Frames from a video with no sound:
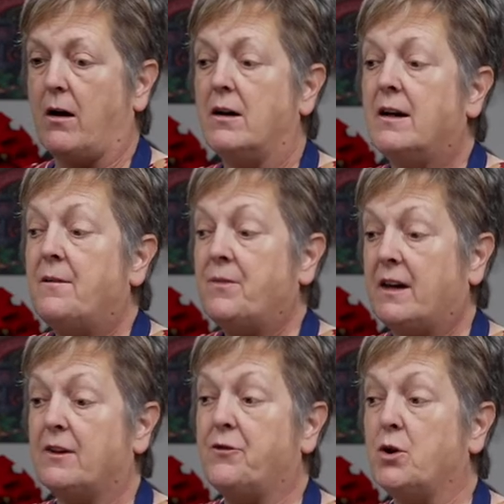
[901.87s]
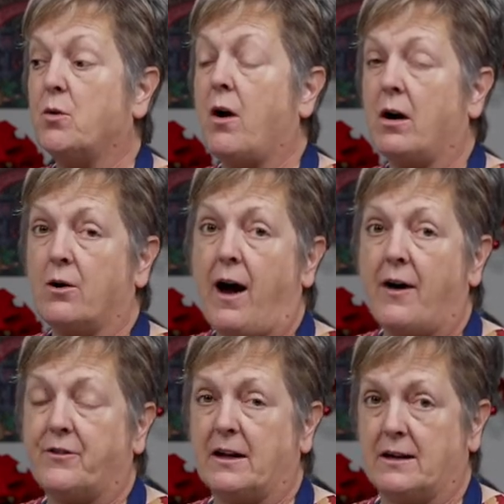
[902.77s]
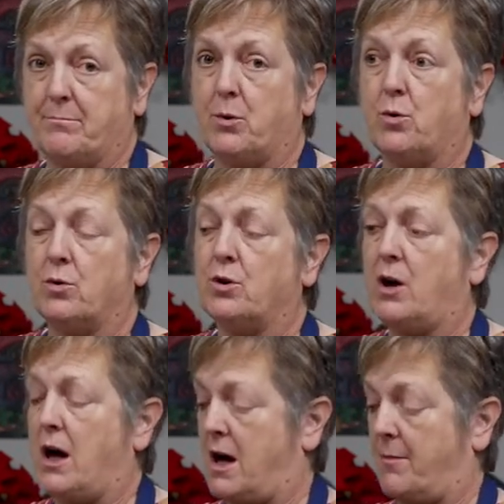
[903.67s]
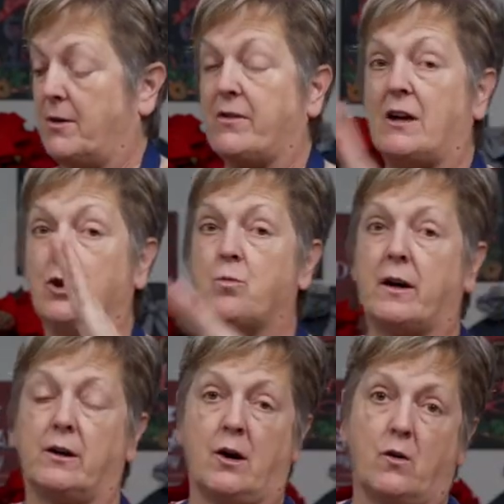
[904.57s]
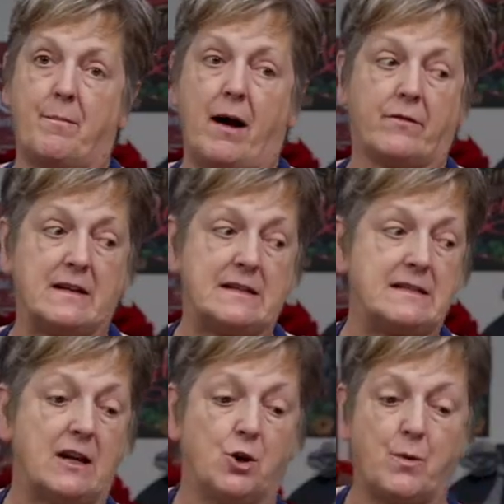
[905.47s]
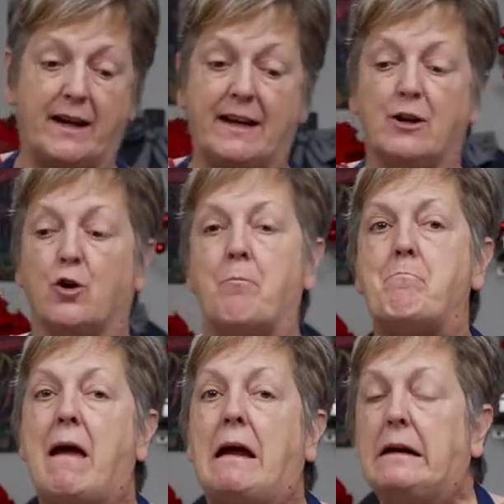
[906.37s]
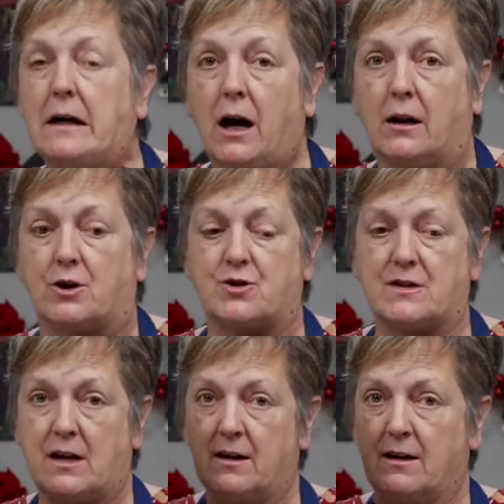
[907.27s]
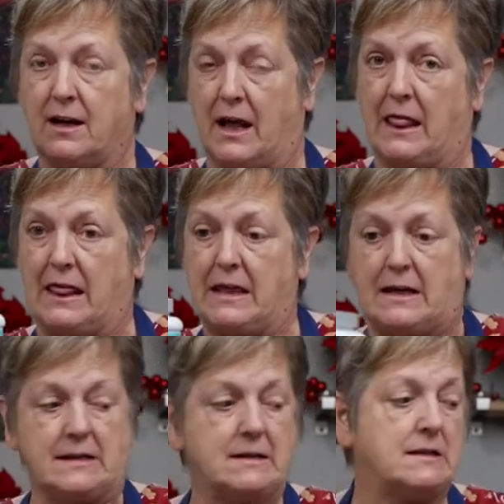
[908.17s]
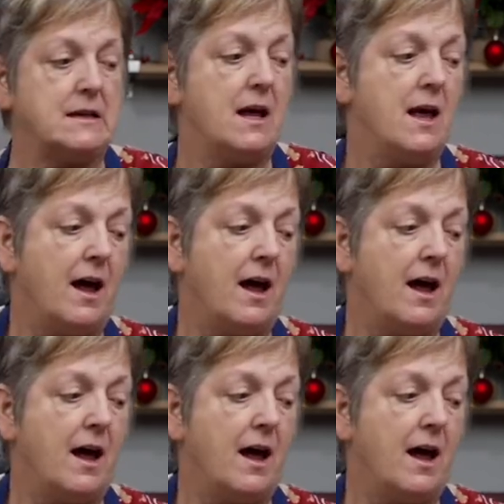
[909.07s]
well if you are crafting in bulk, um, then you wanna know about this and you wanna get your main colors in this.